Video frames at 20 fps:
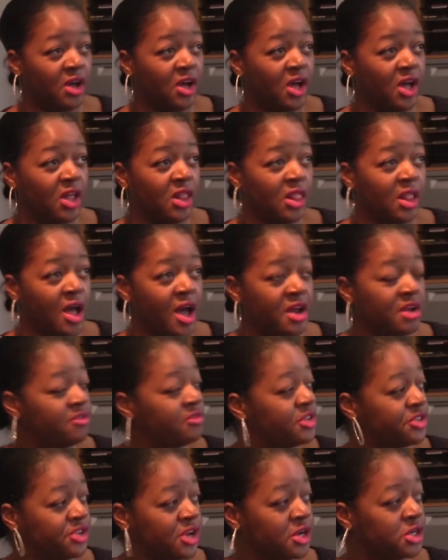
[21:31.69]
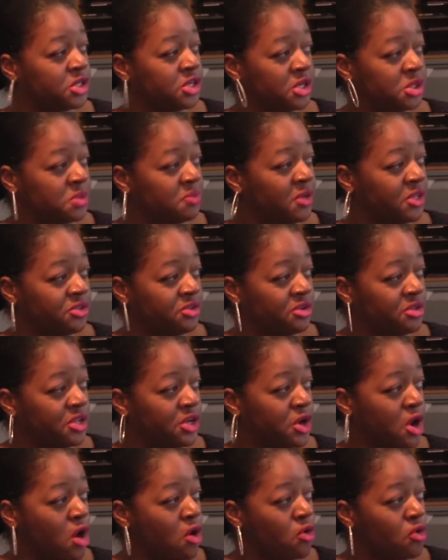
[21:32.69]
a lot of us are judgmental
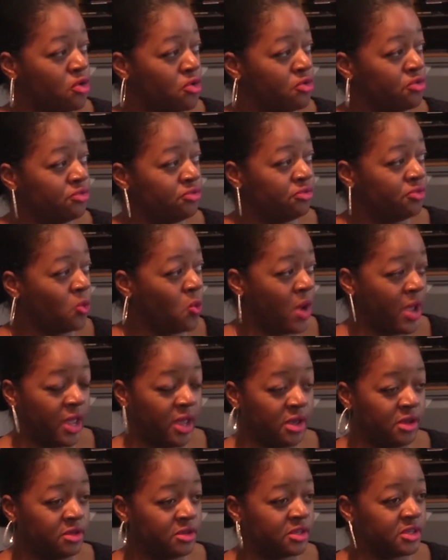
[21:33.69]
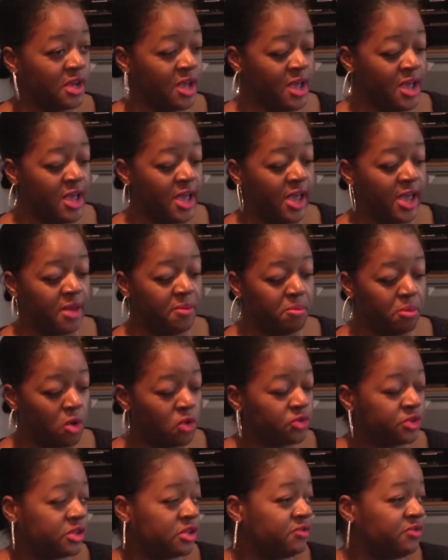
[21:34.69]
in our own ways. And
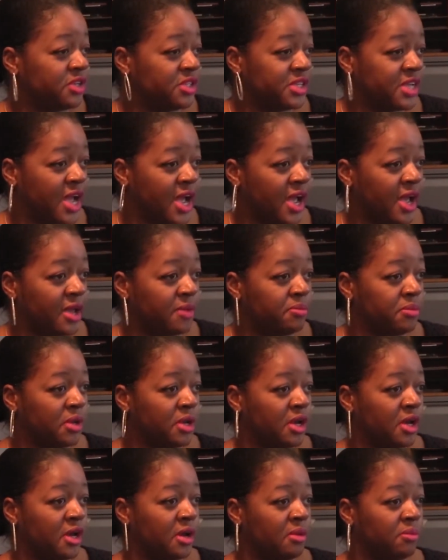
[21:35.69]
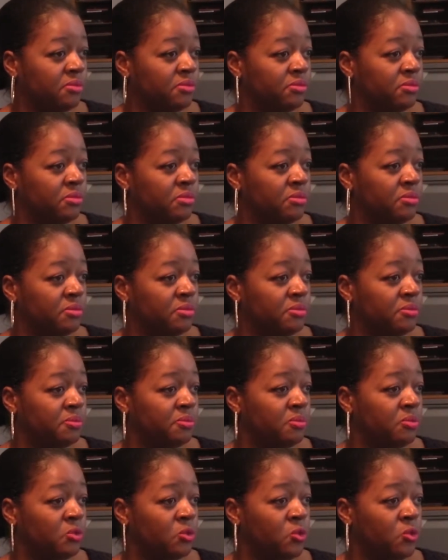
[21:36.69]
most of the time,
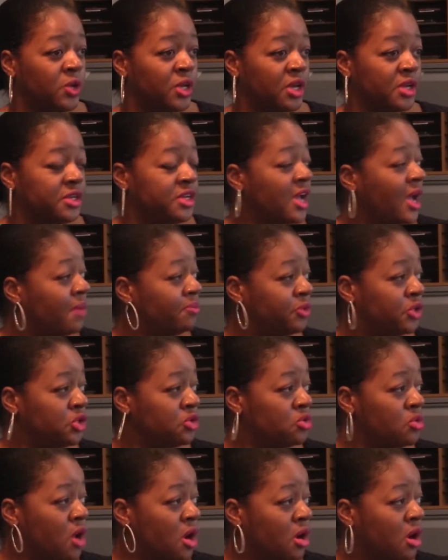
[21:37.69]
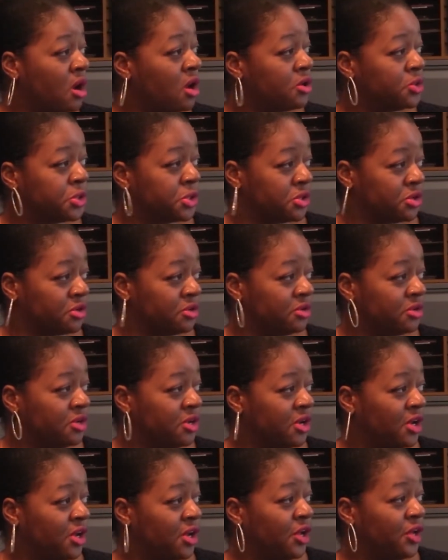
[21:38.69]
we adapt to our culture.
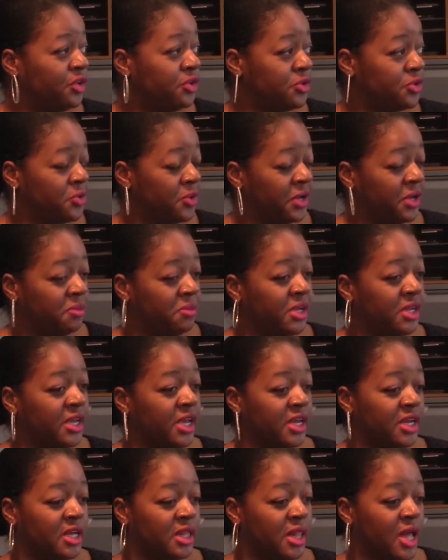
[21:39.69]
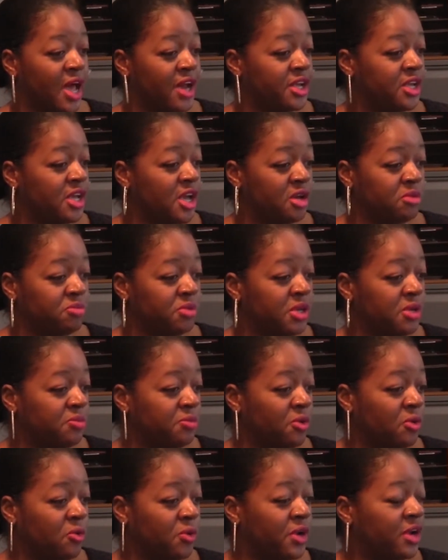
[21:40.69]
You know what I mean? And a lot of young
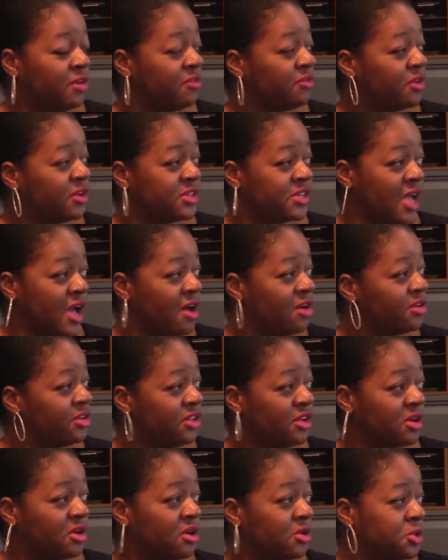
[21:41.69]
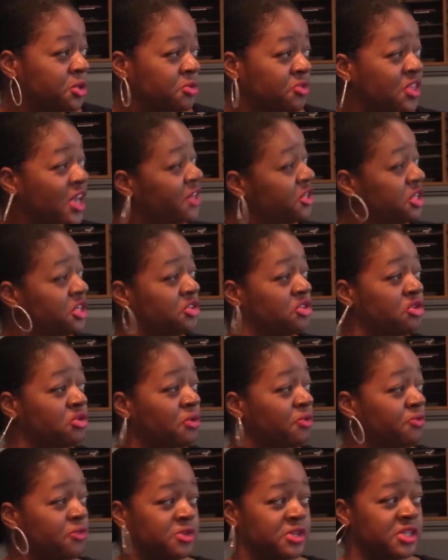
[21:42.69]
people, whatever is out in the culture, they just do
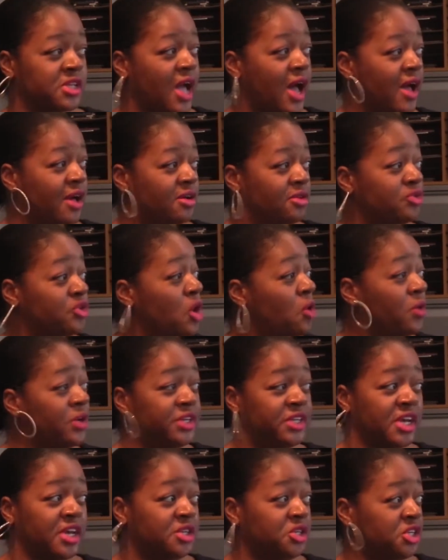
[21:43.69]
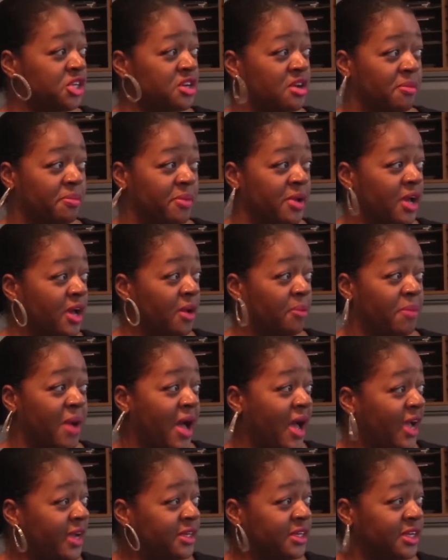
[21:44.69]
it for style. No intention of
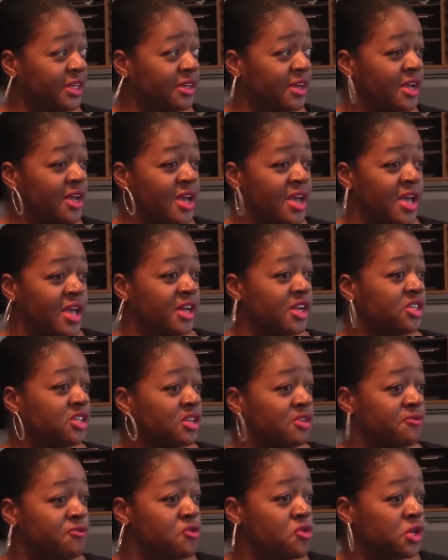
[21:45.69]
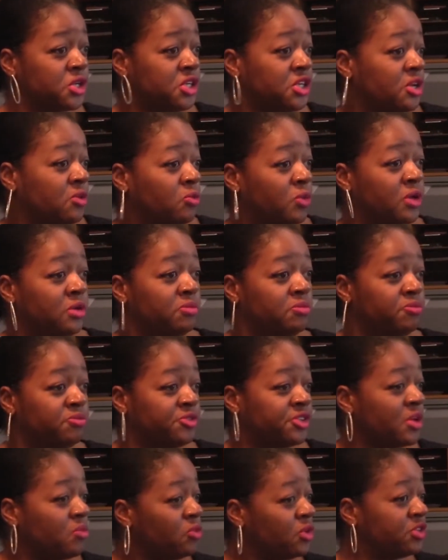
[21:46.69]
behind it. And it's unfortunate when
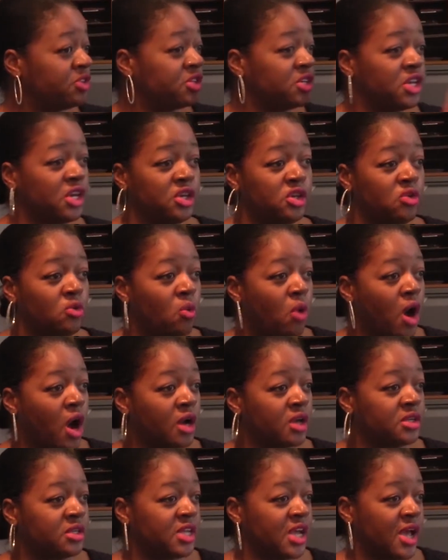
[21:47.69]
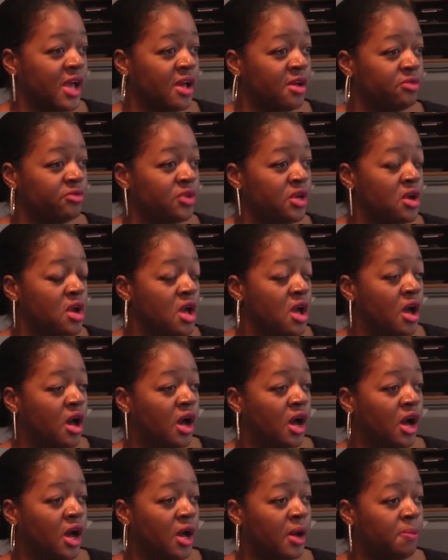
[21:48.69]
someone's seeing you walk down,
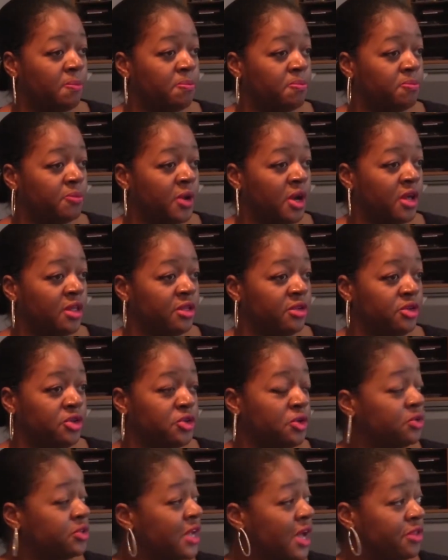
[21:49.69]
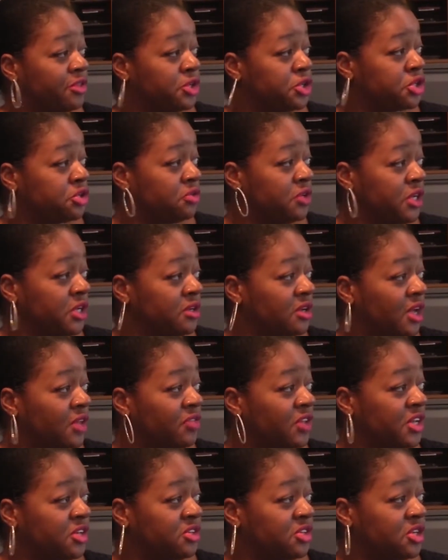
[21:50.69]
down the street,
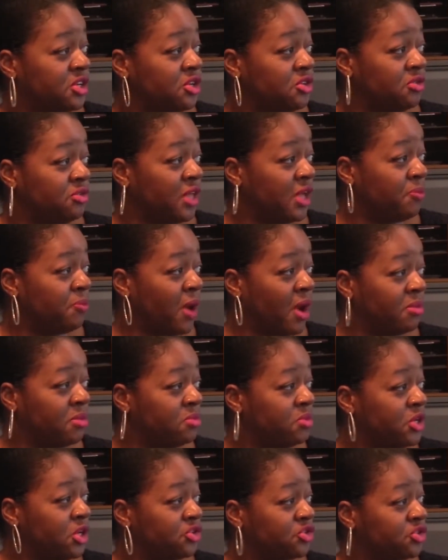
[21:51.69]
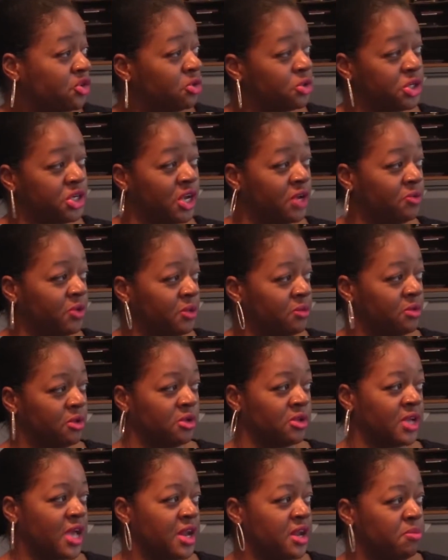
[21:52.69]
and they see you, they probably associate with,
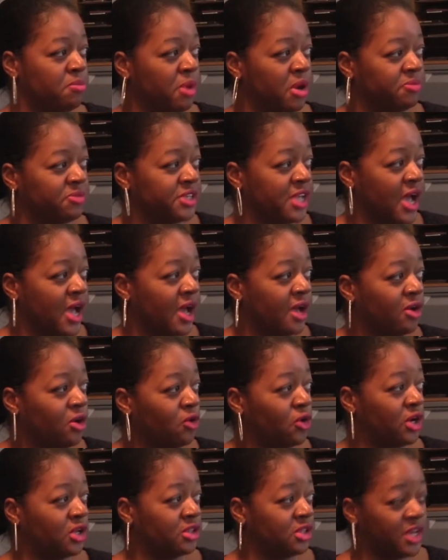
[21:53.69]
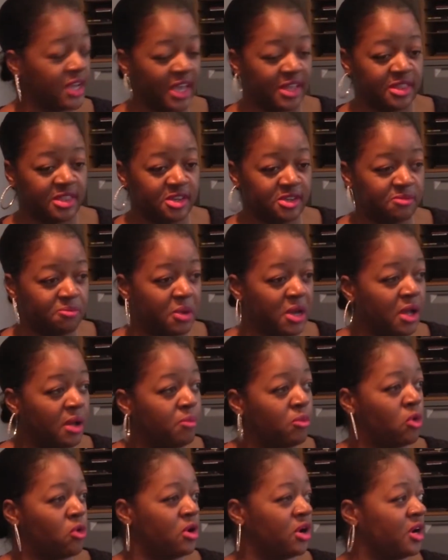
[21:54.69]
oh, got a bum side, or look at this
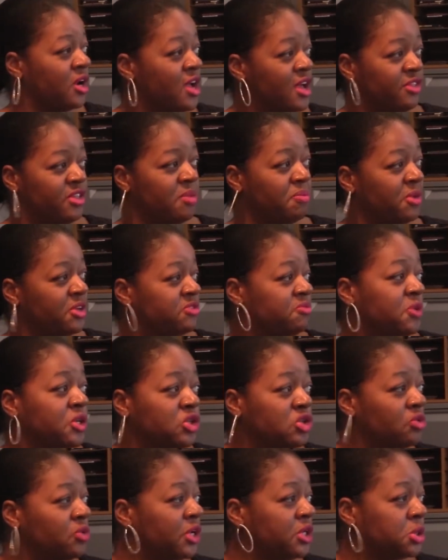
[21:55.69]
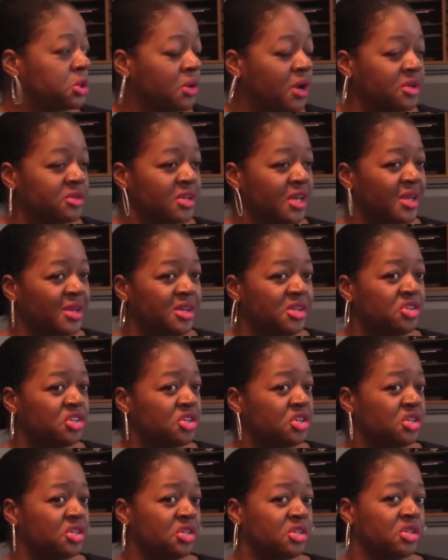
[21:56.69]
bum, or they must be doing drugs. And it's
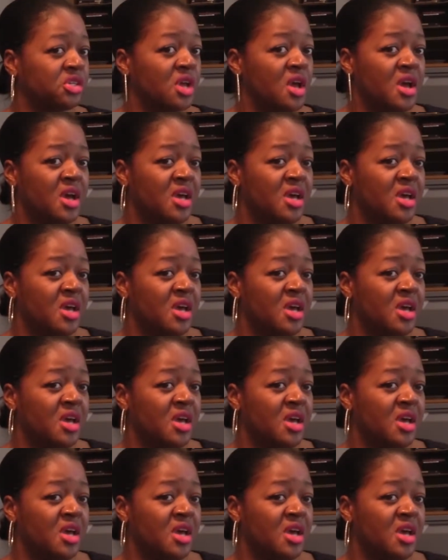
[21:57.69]
just